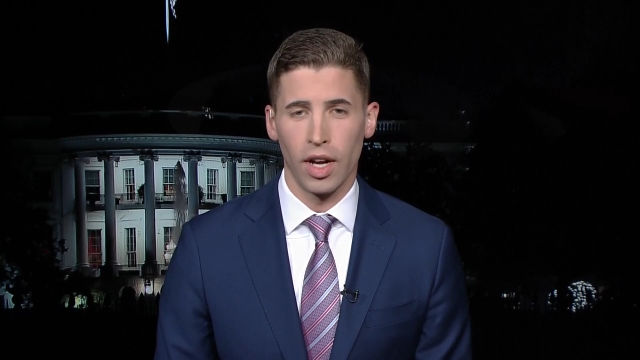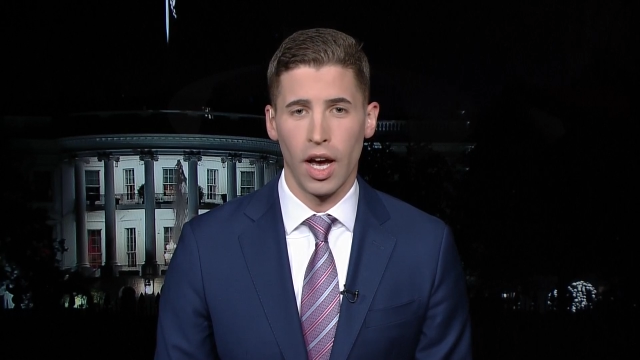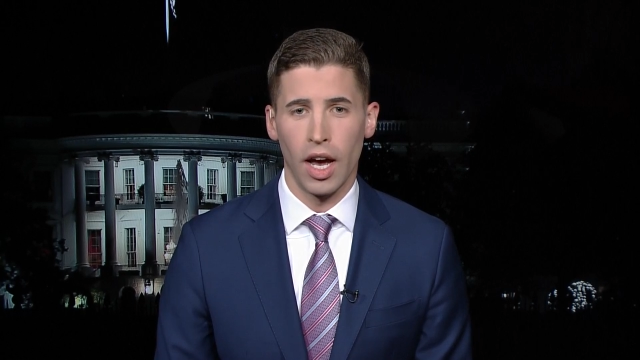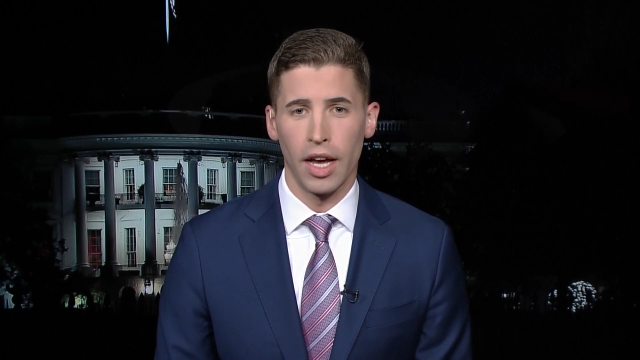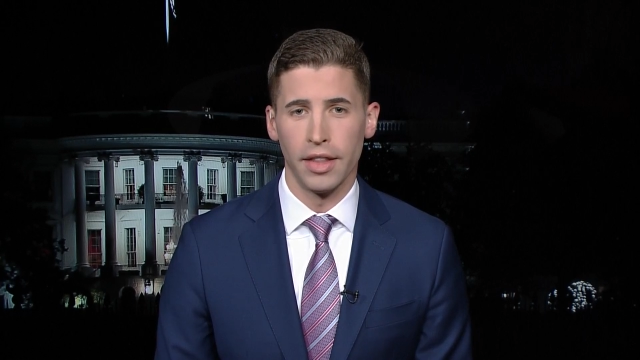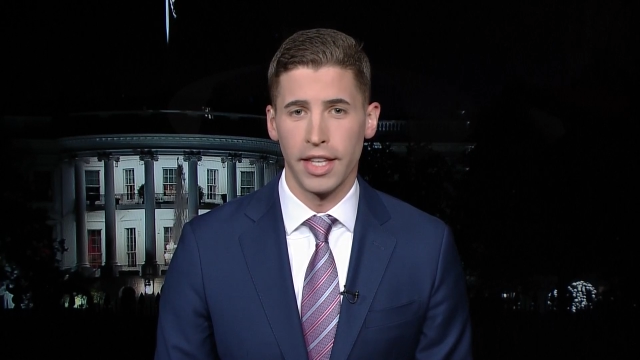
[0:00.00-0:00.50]

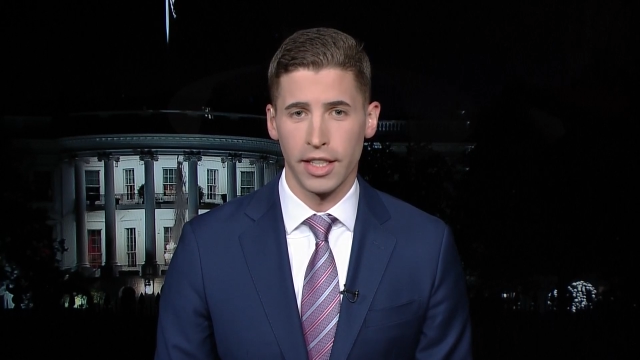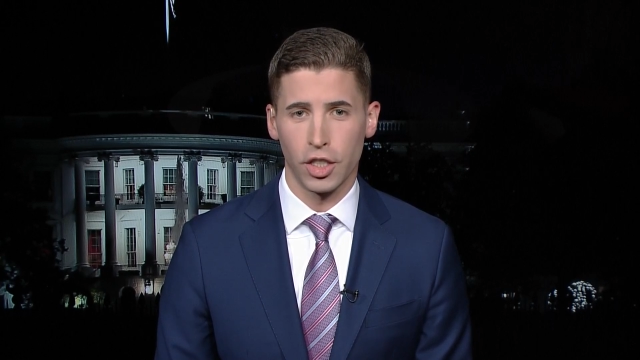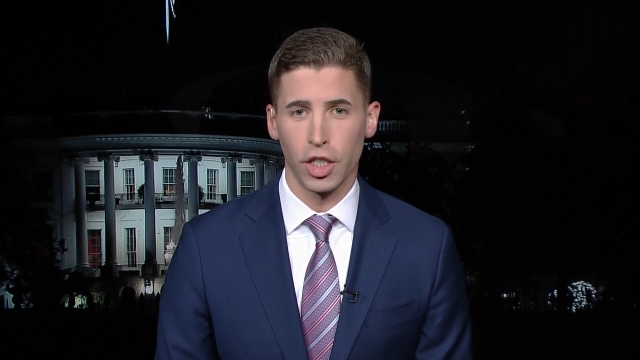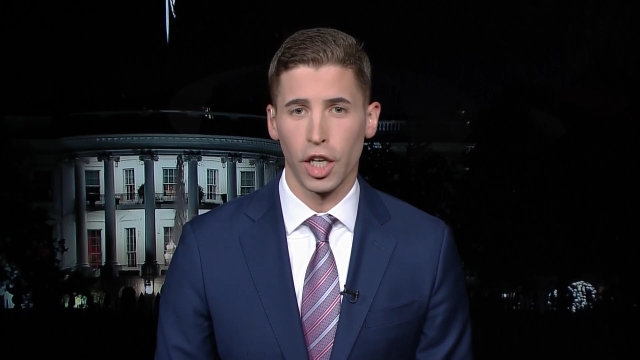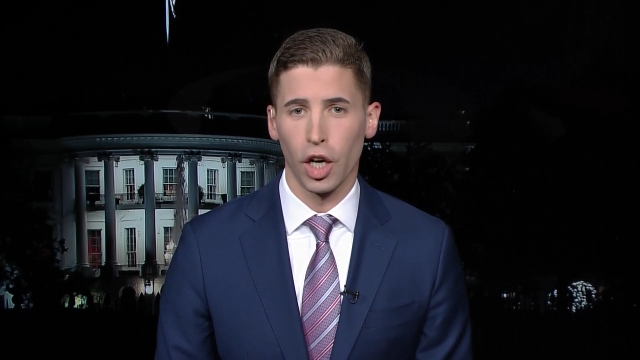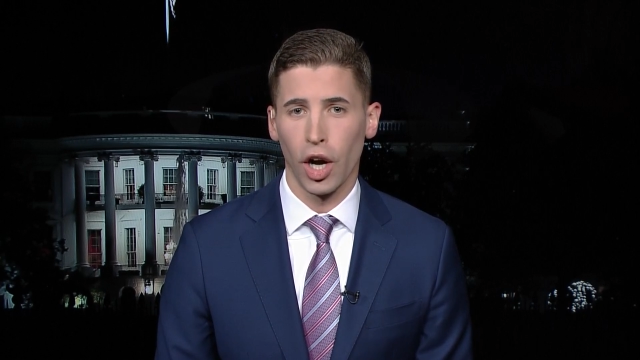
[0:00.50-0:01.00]
uh,
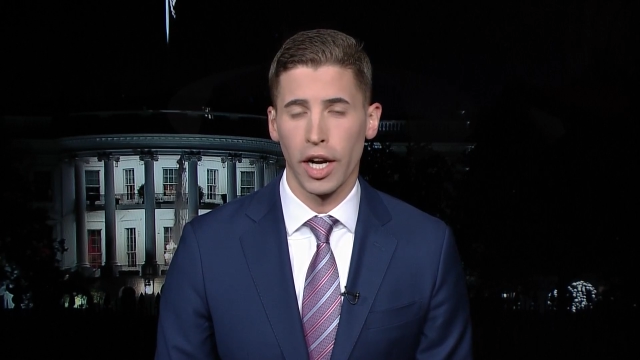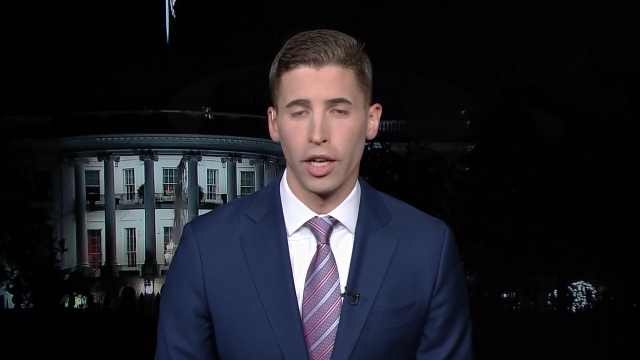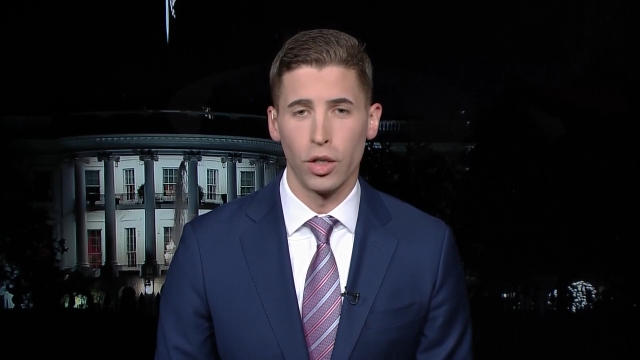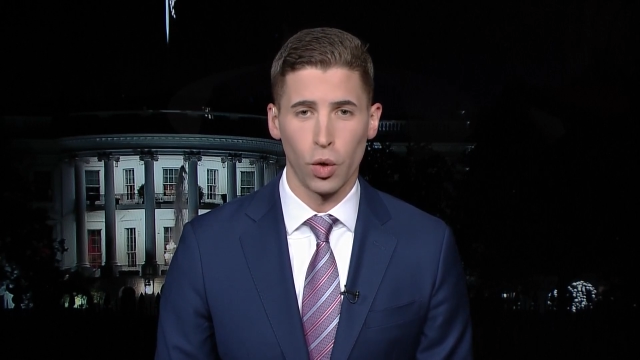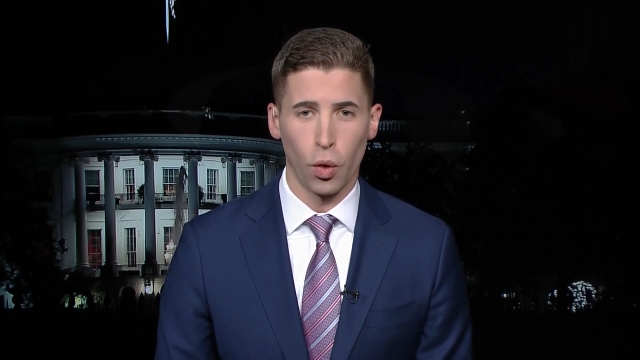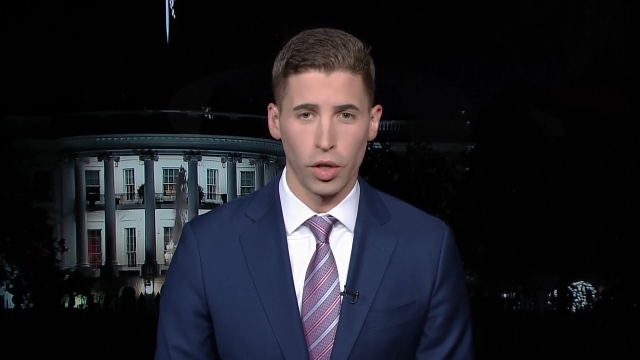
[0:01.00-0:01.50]
this year and
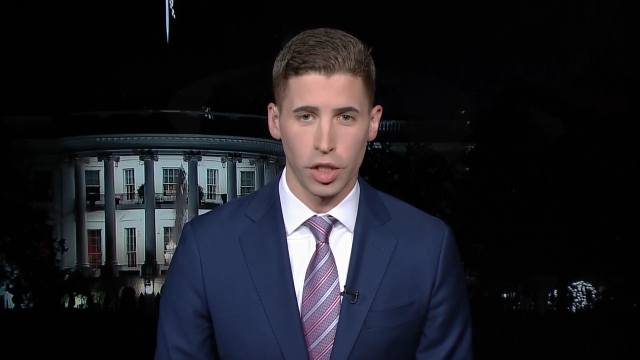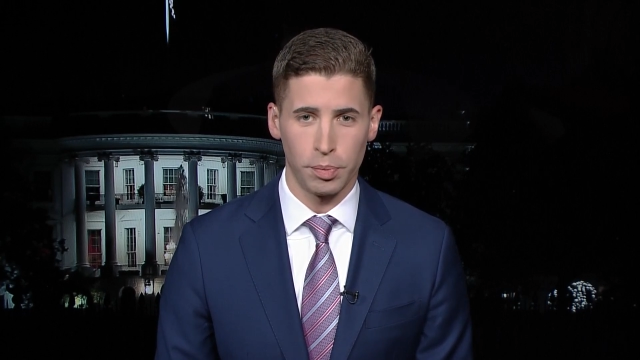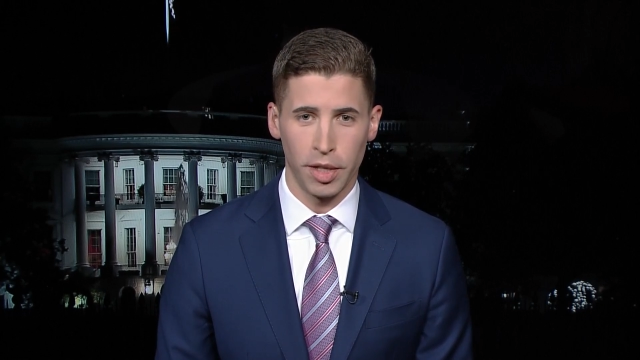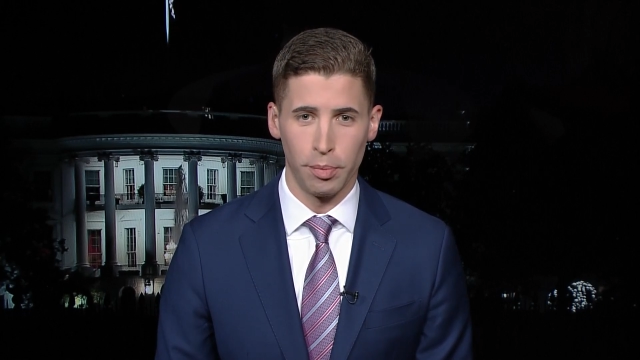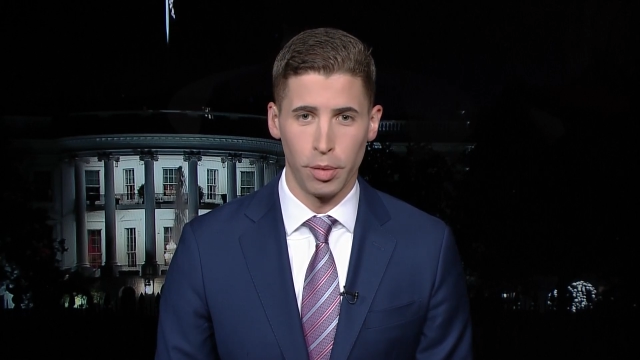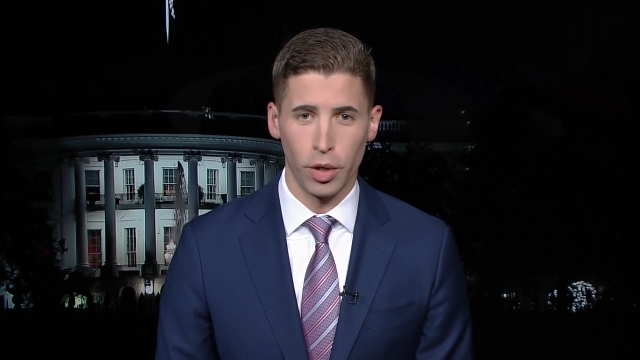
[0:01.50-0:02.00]
endorse
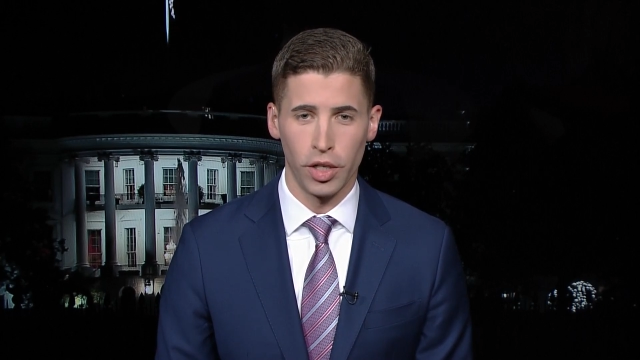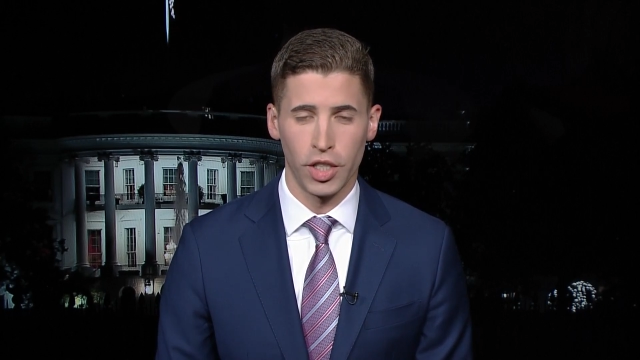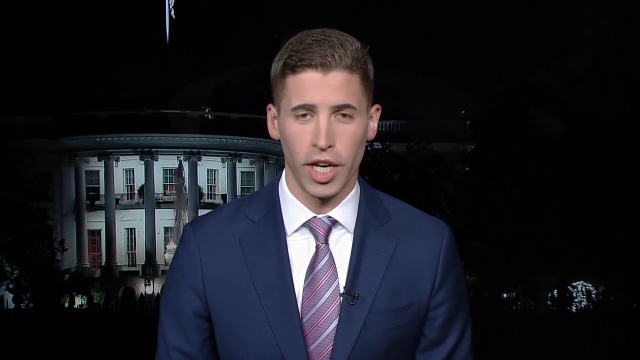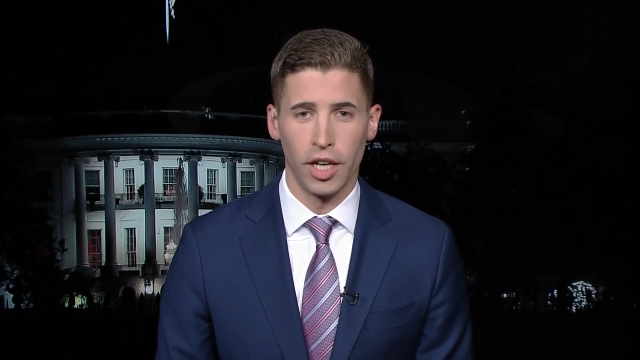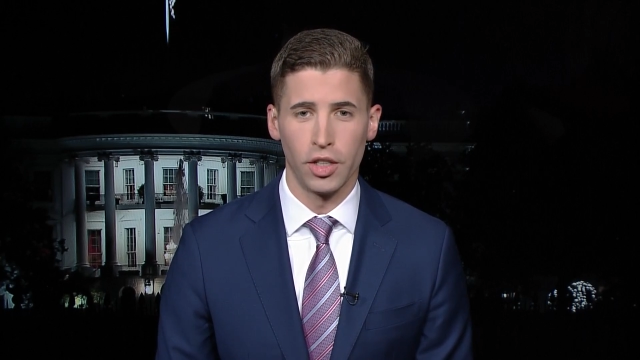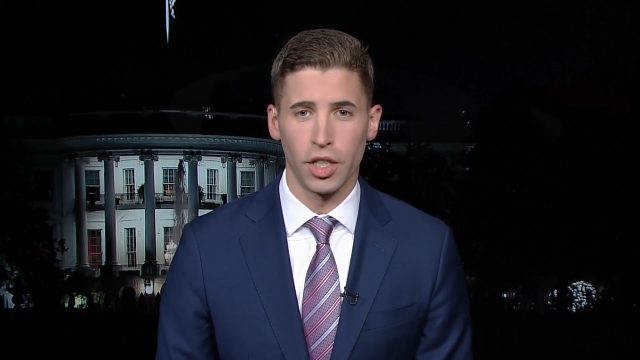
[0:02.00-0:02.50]
Pete
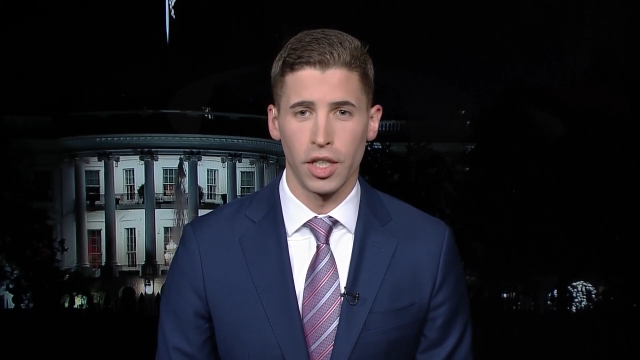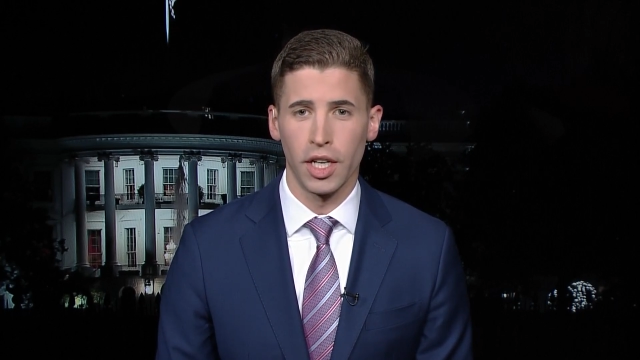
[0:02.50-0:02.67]
Buttigieg and